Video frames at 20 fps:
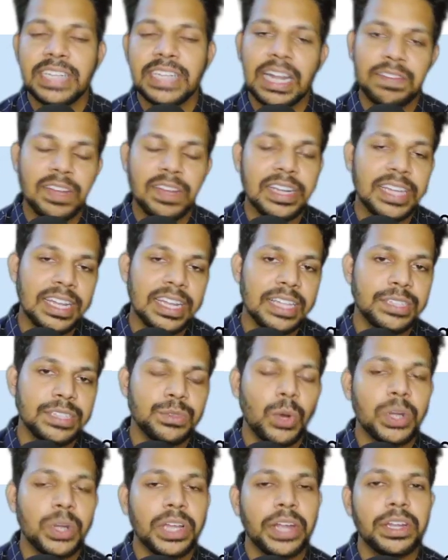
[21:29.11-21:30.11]
that will tell
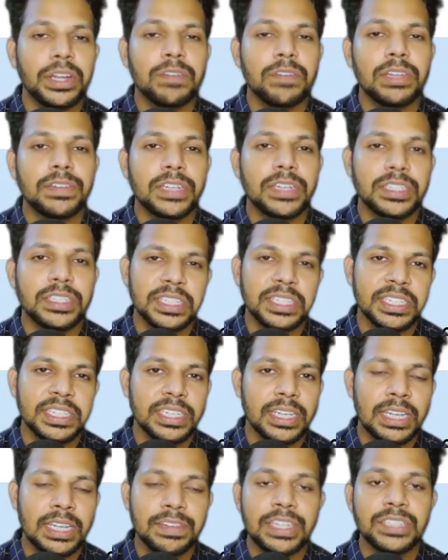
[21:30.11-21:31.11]
us what kind of liver
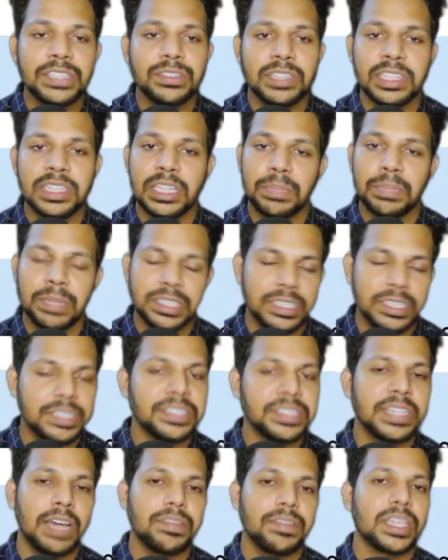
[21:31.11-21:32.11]
injury that the
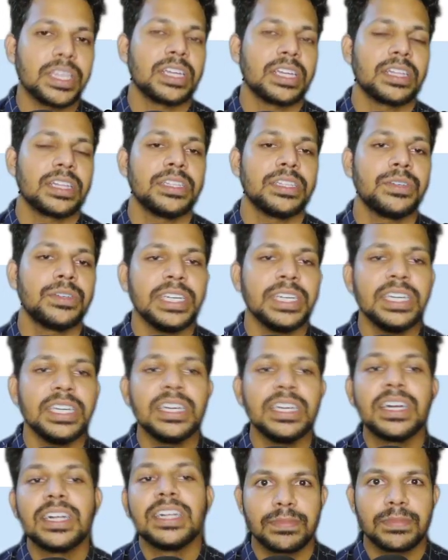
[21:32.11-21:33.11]
patient is having. Okay.